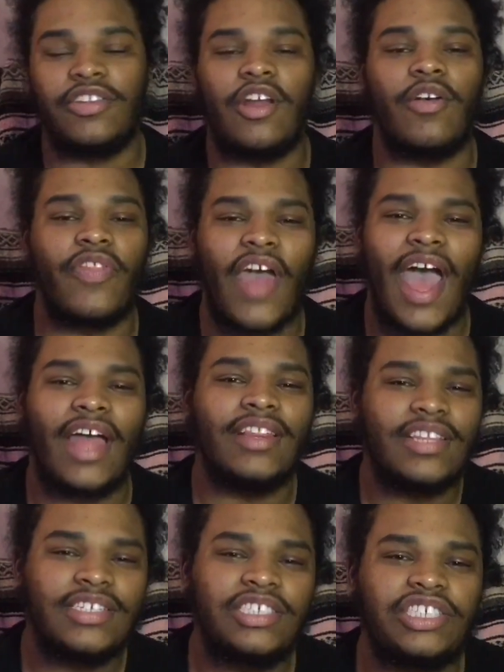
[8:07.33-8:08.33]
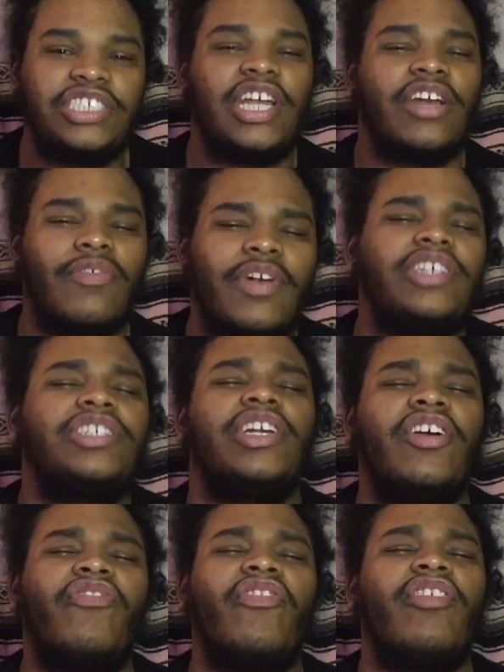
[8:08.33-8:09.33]
You know, that this
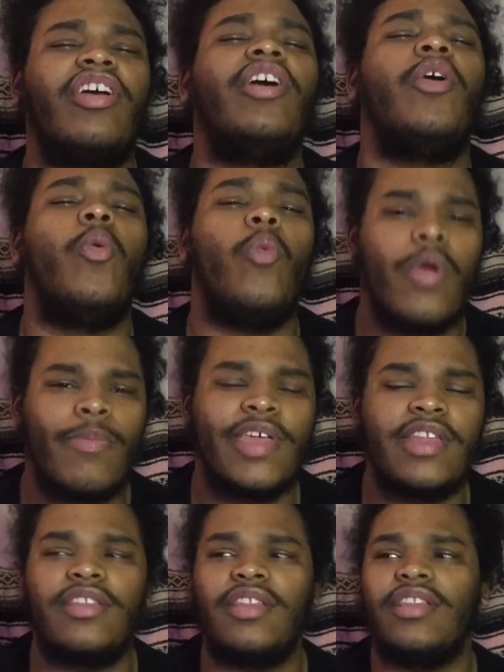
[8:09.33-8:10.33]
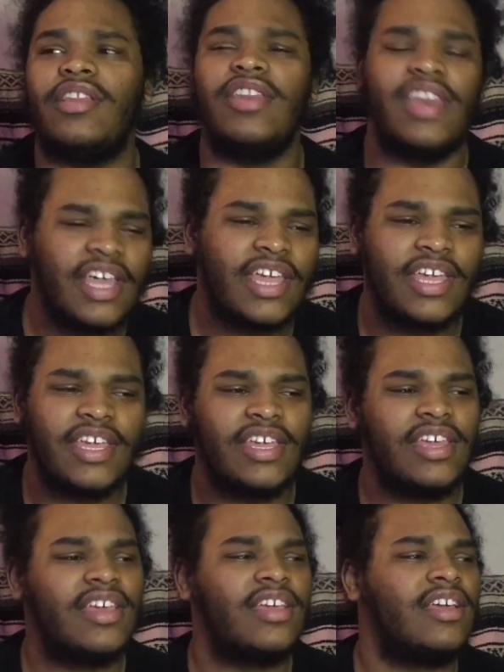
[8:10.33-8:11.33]
generation of women,
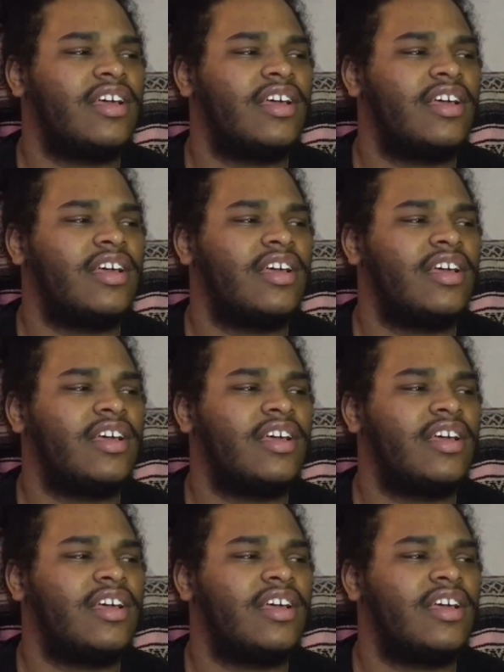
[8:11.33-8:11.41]
Nicki,